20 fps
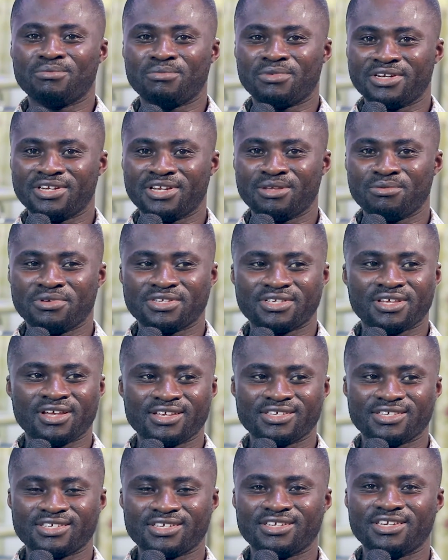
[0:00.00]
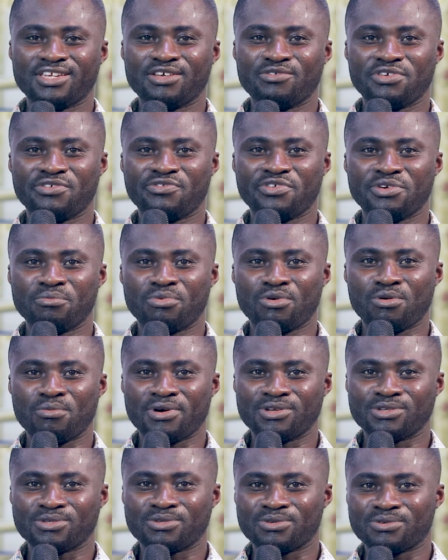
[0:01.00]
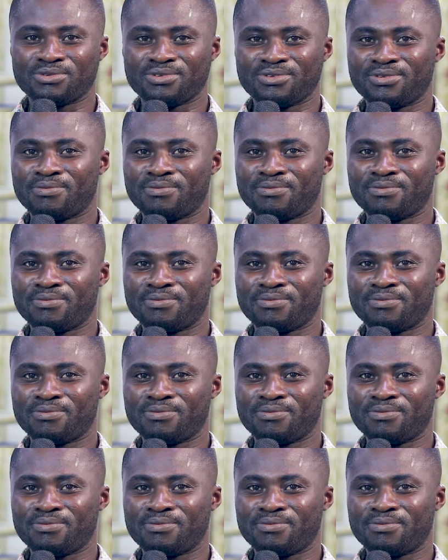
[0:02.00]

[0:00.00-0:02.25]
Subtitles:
My name is Hansen David Frimpomanson.